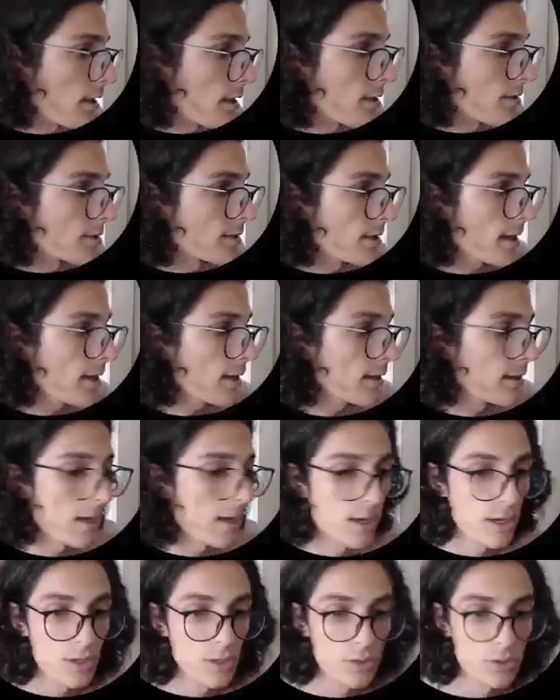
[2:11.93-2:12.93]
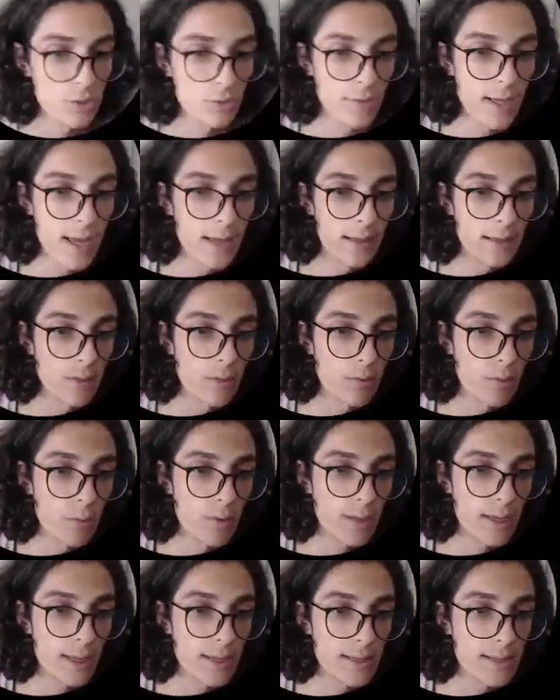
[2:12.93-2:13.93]
scene so that
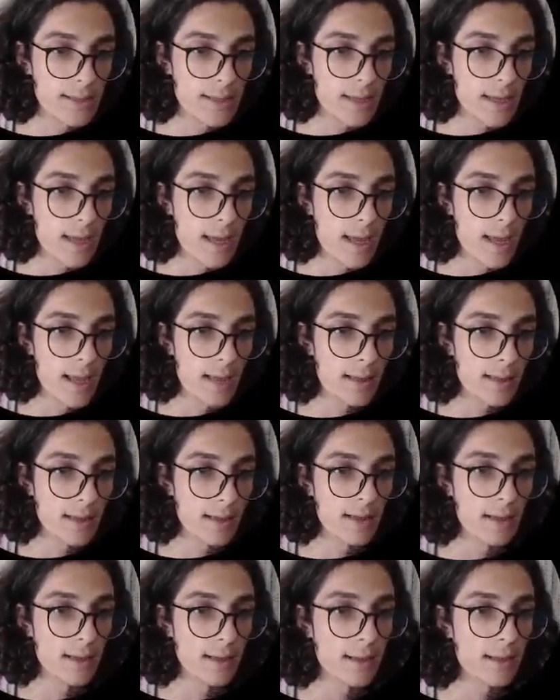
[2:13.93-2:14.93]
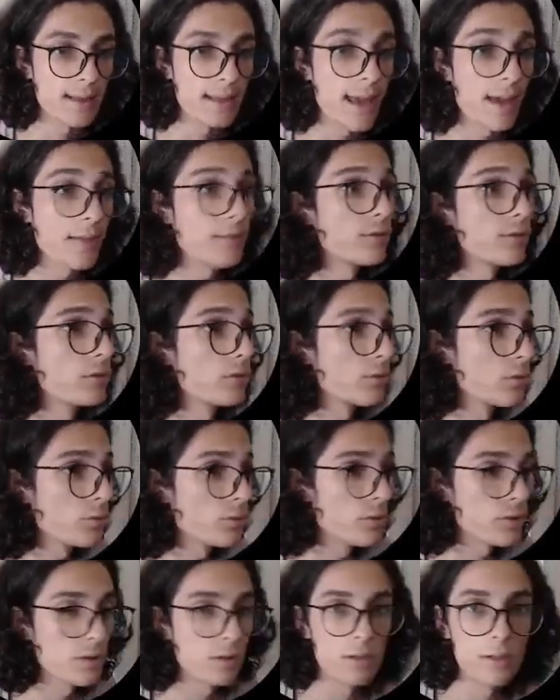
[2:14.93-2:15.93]
we can see the dev
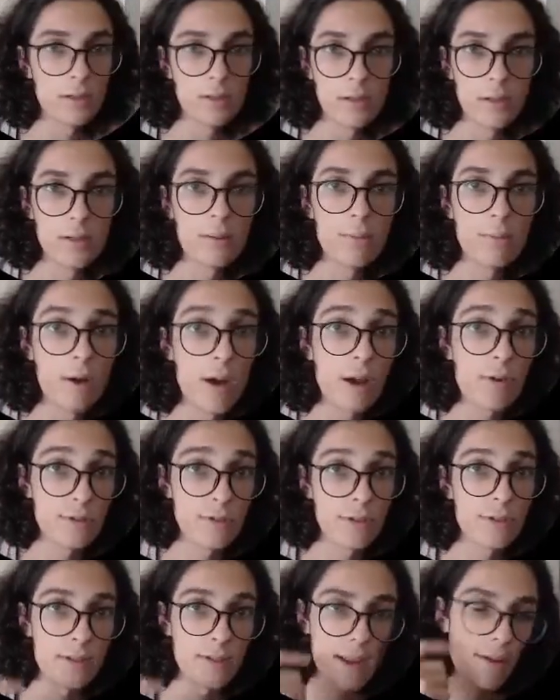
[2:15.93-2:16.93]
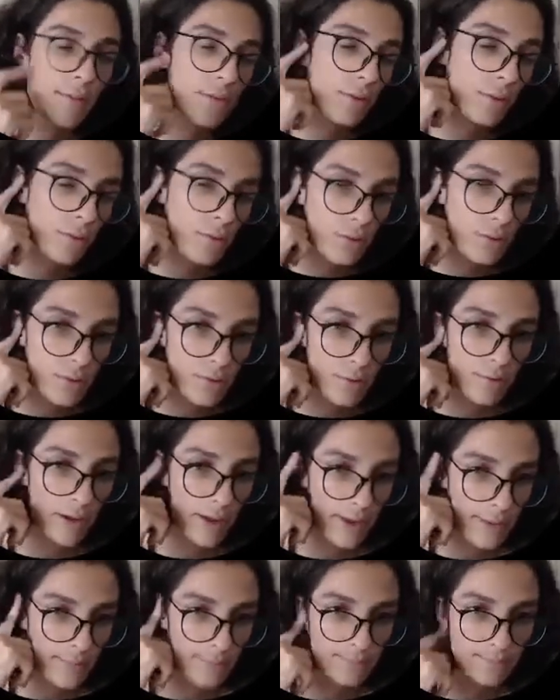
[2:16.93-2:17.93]
tools, the browser dev tools,
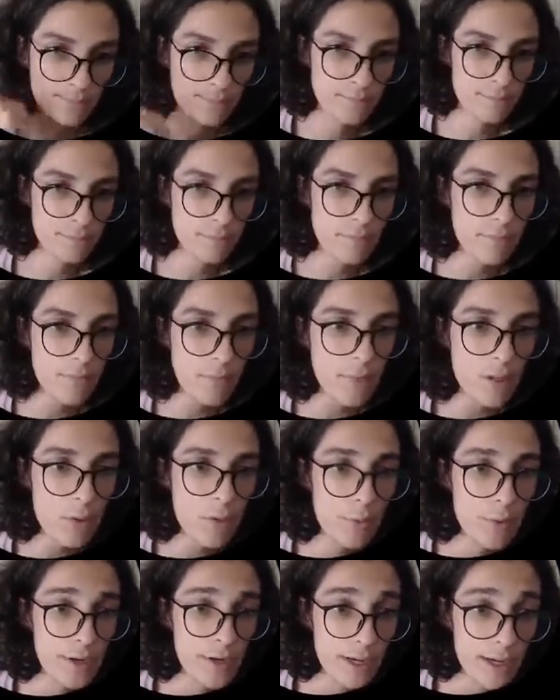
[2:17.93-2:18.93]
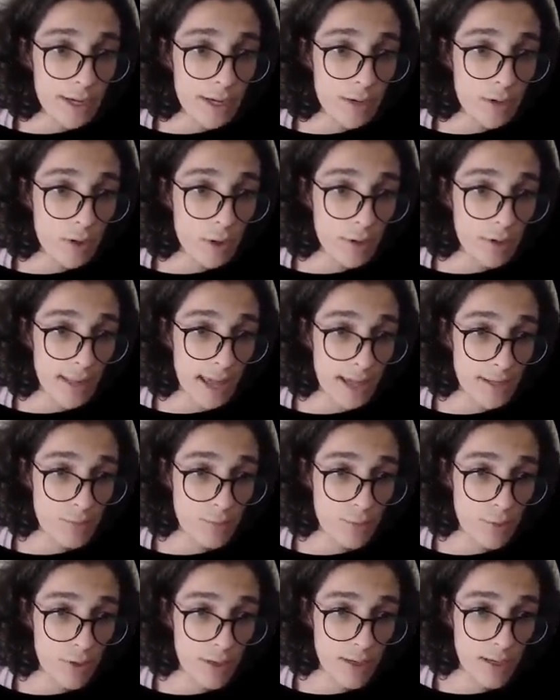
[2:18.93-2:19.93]
right? We're here on
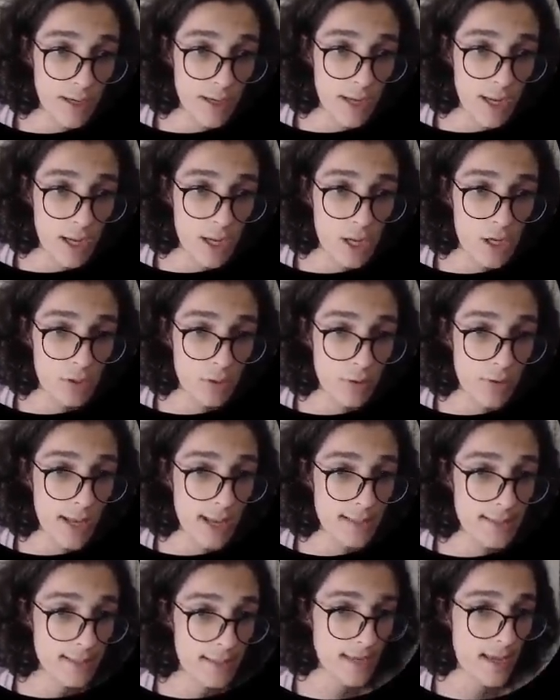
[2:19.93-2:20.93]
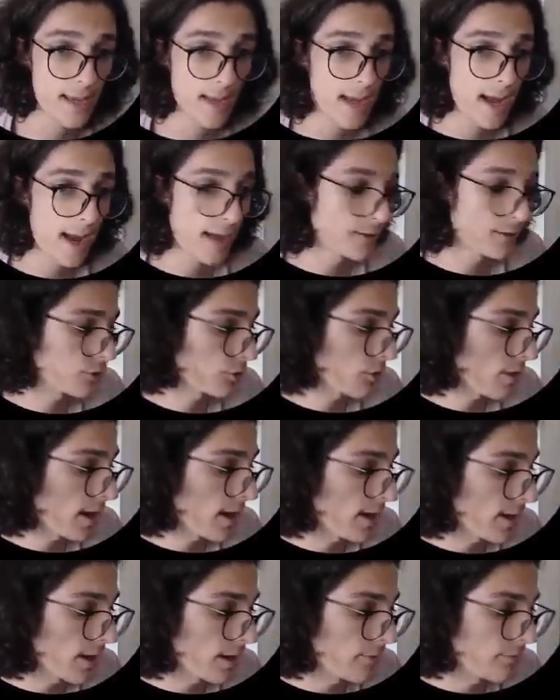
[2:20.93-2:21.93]
network. So let's say I
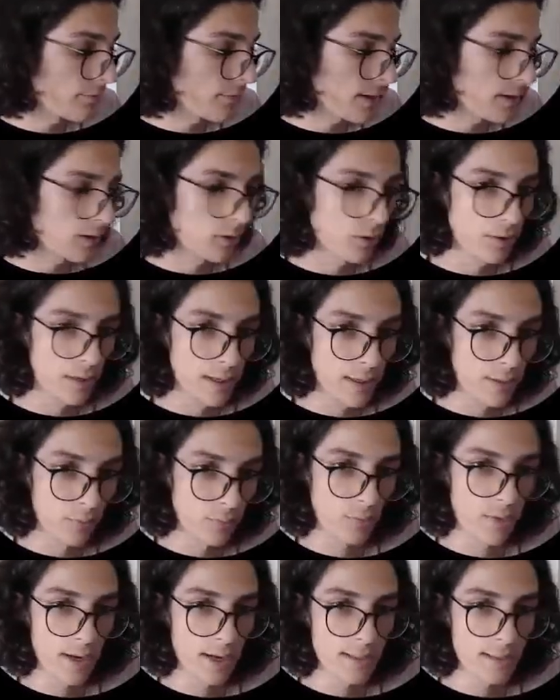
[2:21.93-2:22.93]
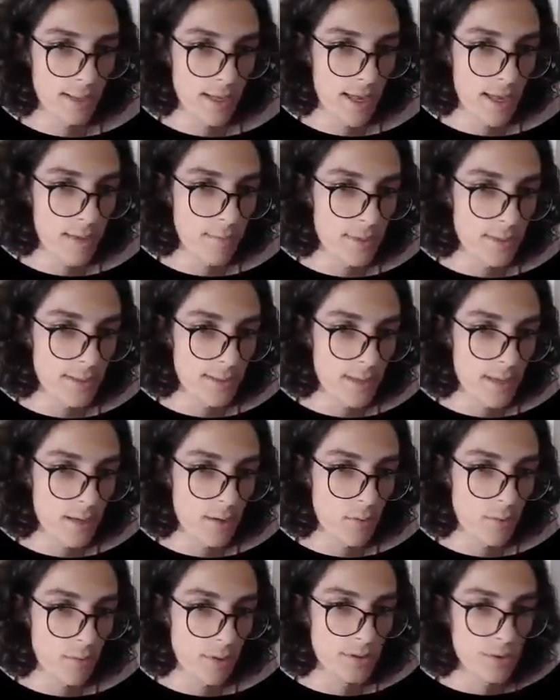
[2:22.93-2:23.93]
try a fake login, right?
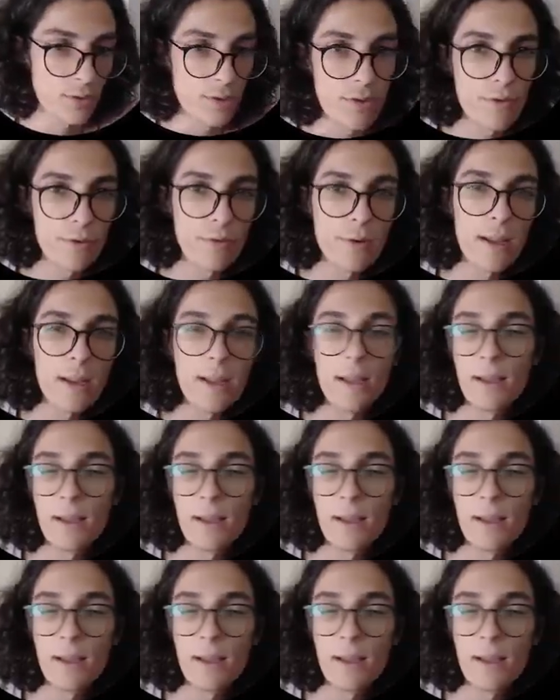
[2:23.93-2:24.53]
ABC123,